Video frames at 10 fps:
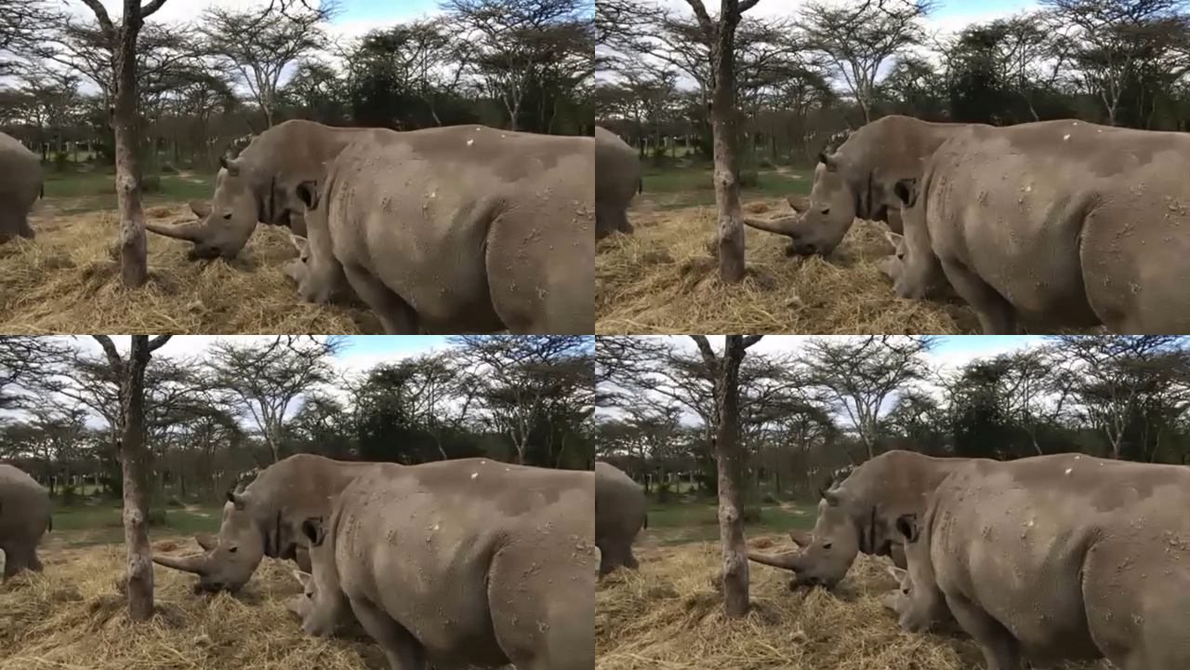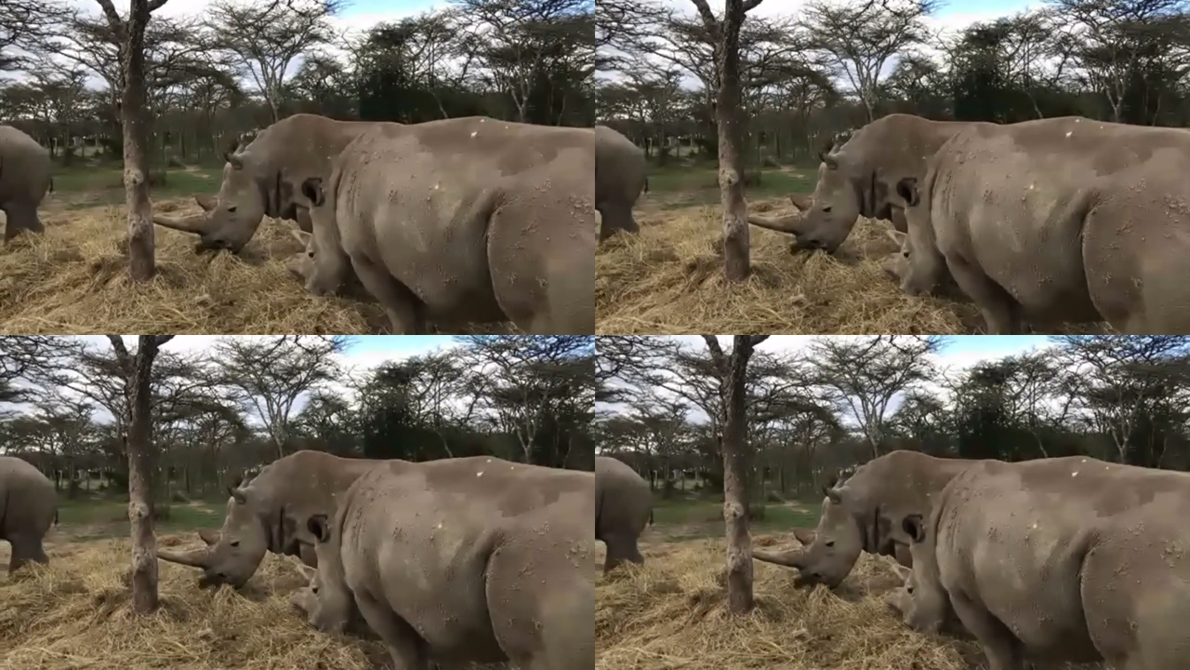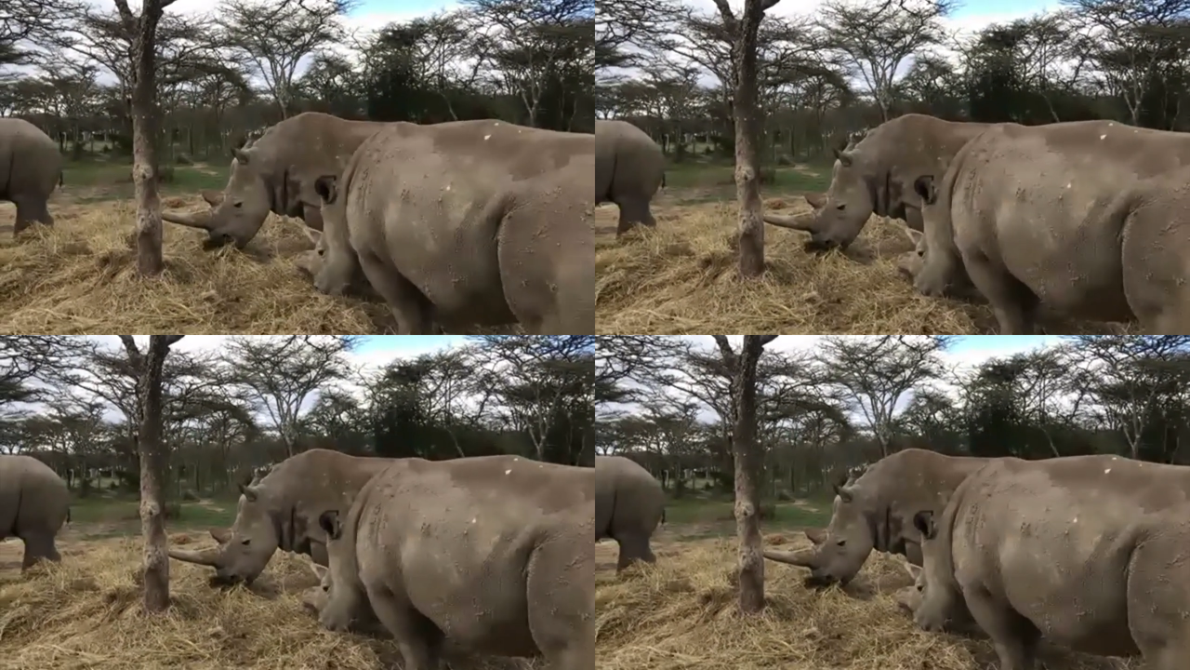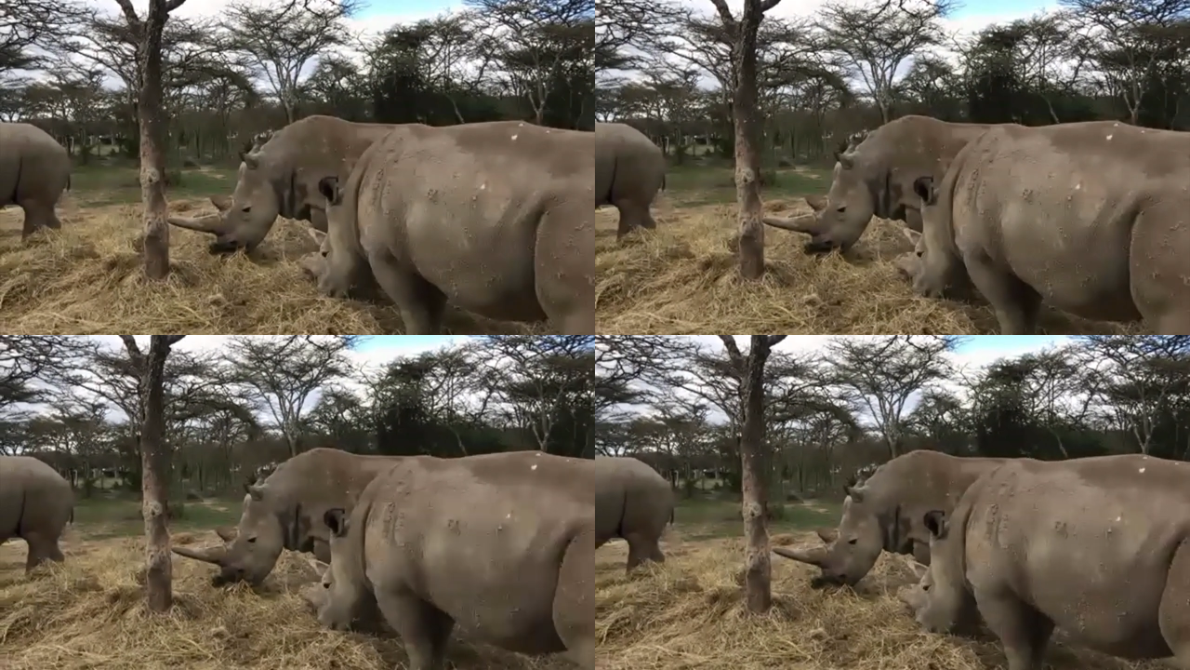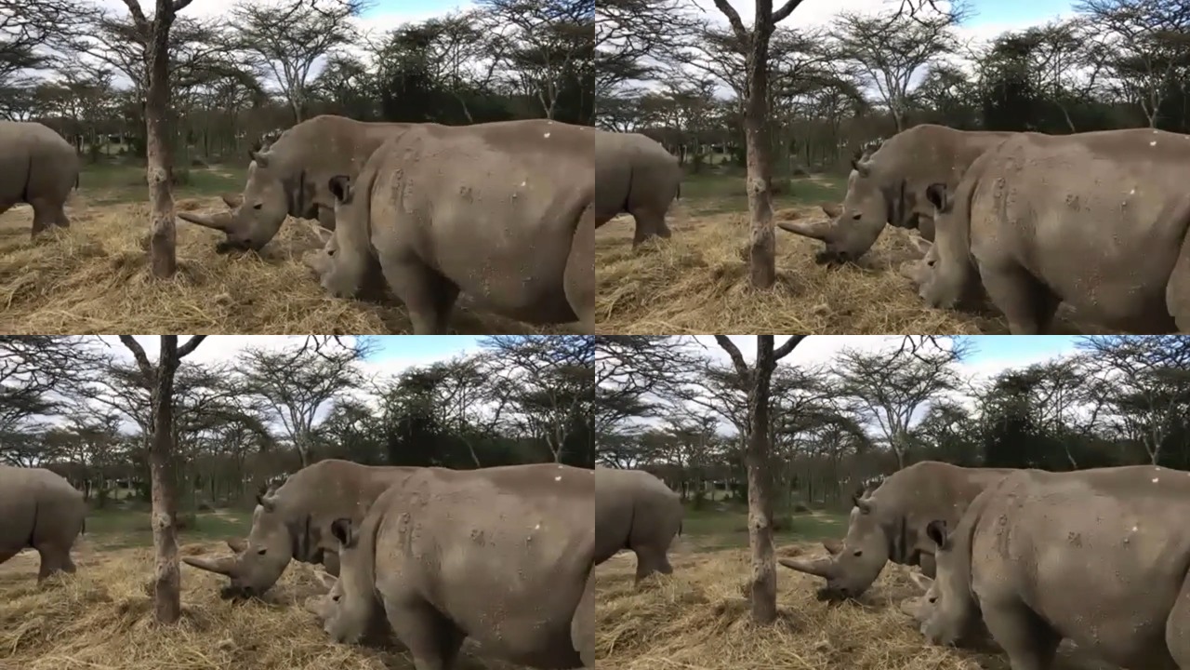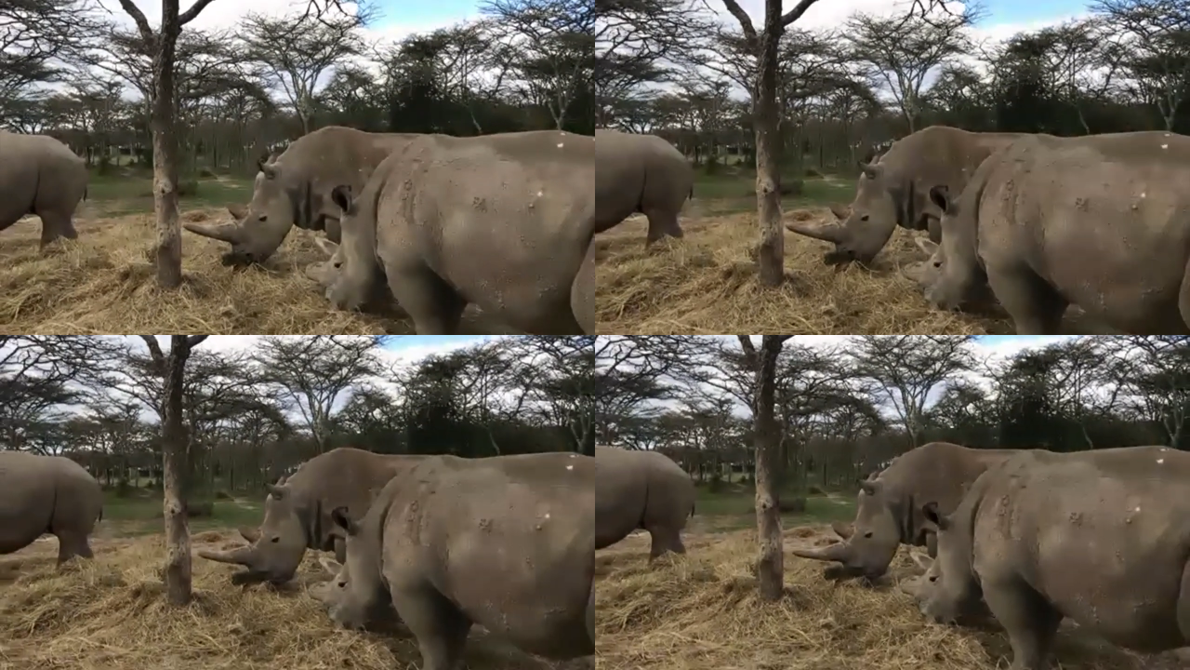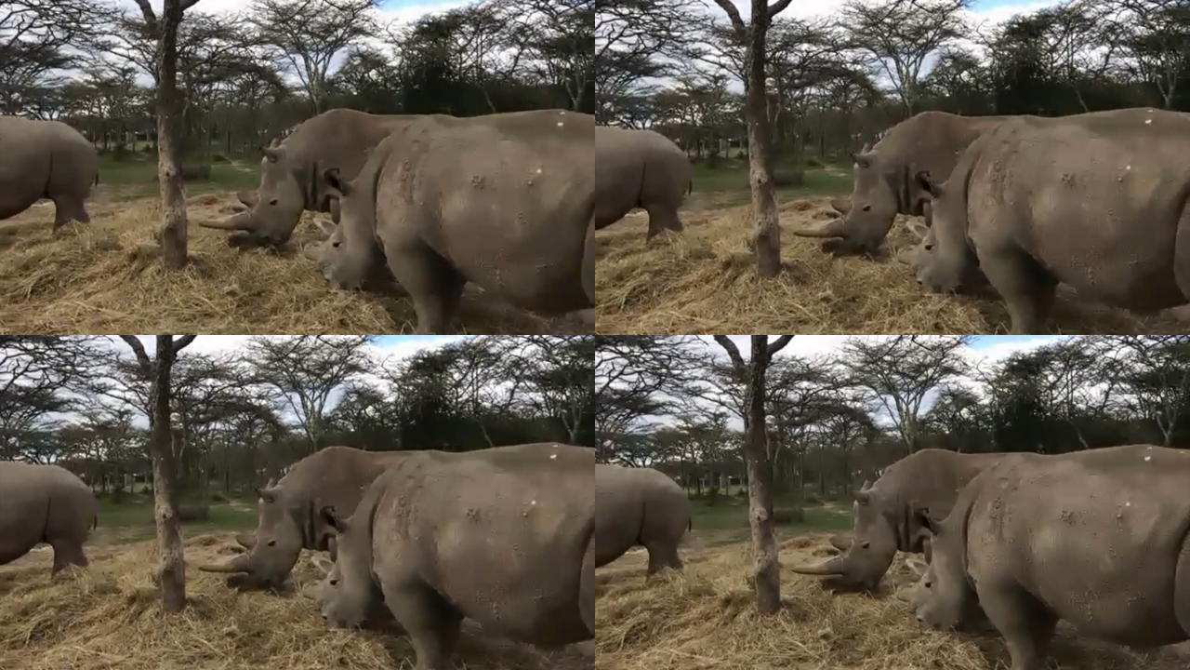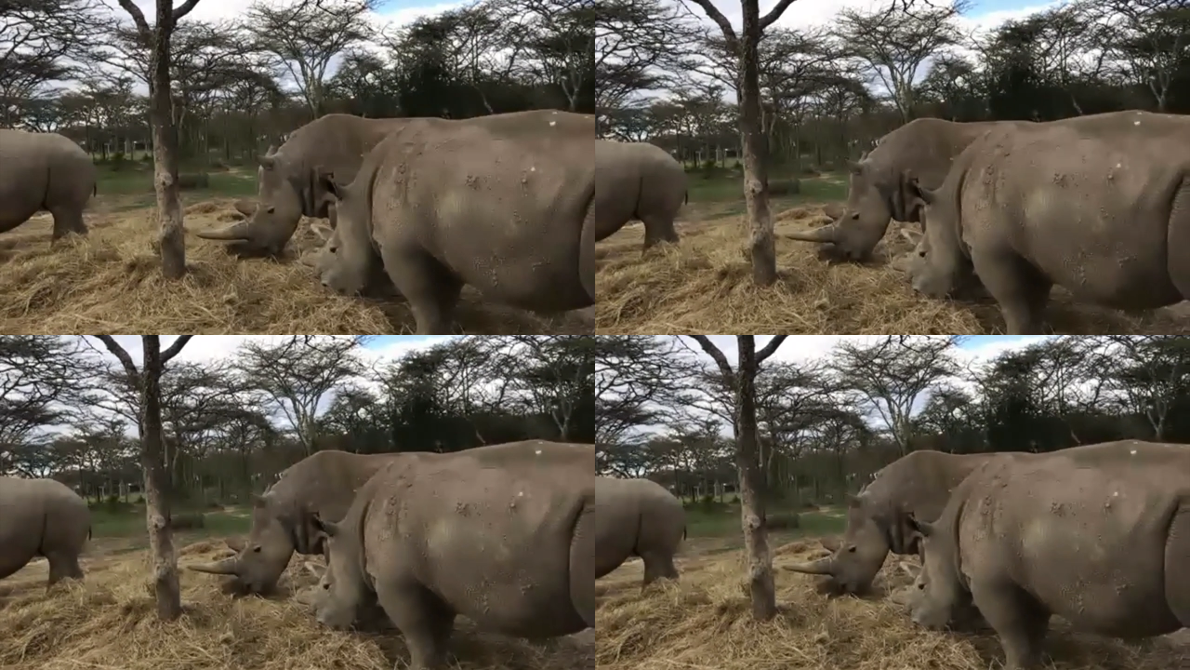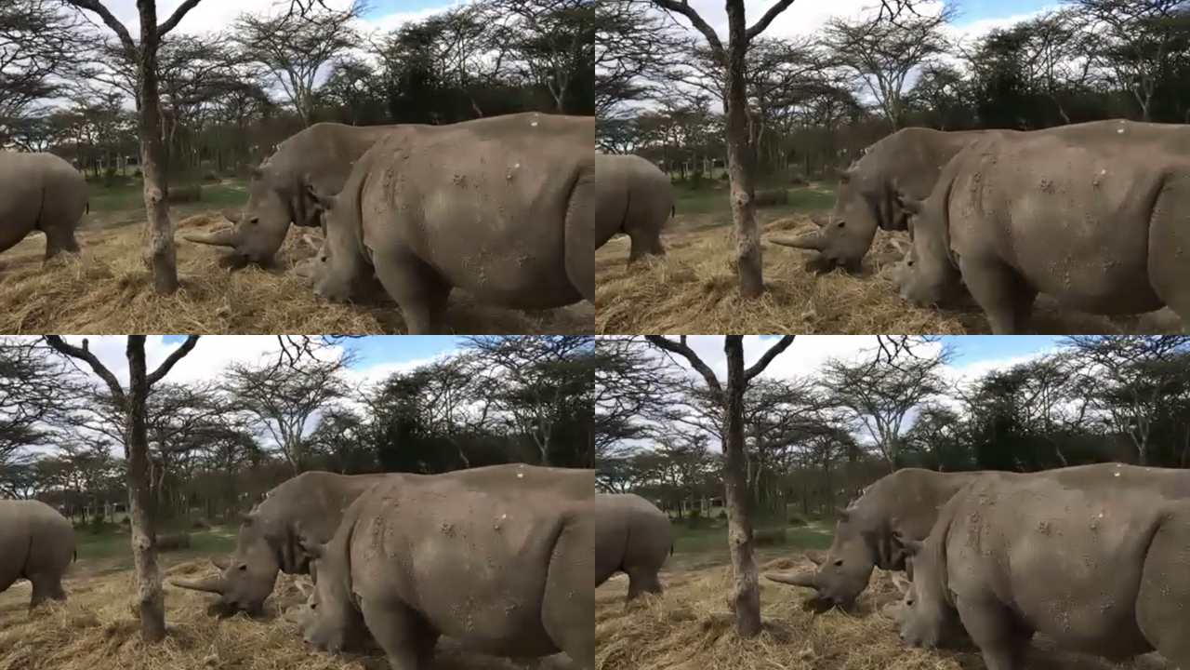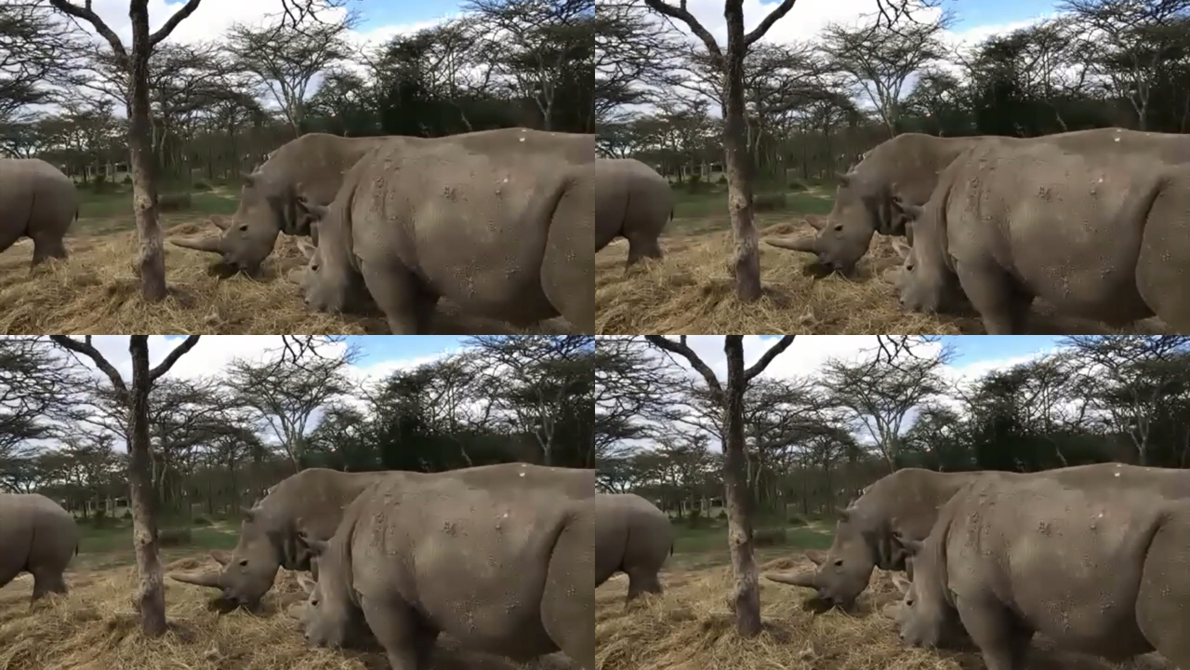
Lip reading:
[unreadable: no face in view]